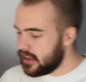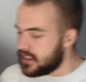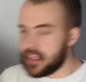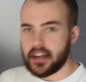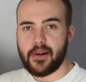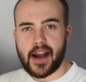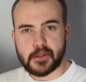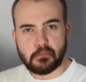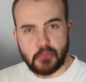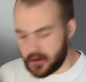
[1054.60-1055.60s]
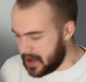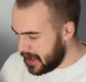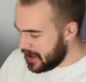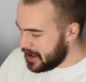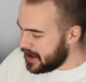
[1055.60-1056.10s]
Dio has Murray.
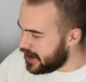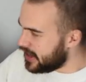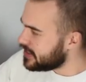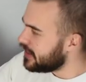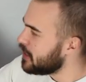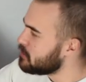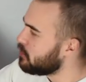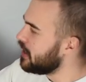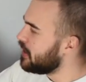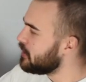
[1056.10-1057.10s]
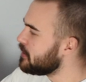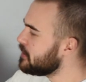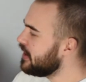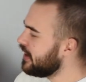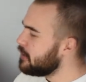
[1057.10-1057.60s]
Uh, so that's pretty
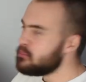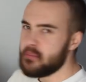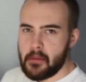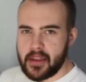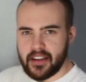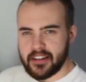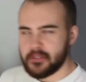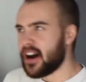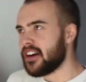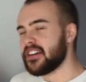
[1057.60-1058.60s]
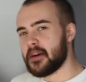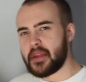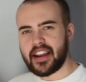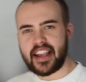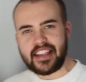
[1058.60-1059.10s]
cool. Maybe, well, I
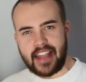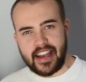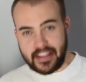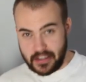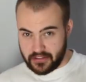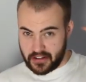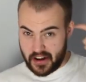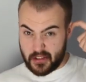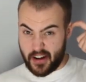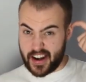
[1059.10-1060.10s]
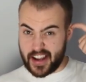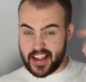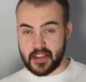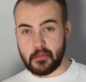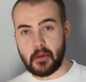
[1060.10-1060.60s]
mean, I guess Eddie's not very threatening
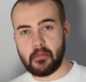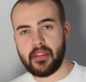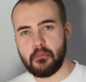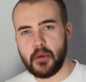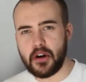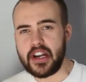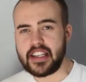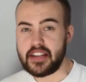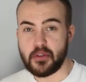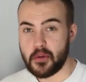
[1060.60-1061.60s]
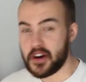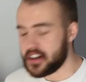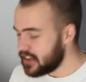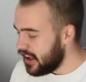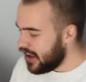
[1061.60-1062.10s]
either, but Murray's even
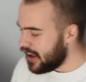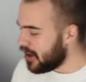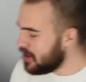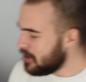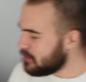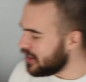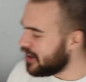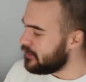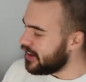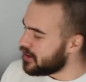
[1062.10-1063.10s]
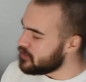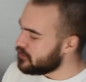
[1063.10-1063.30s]
worse. Uh, but there we go.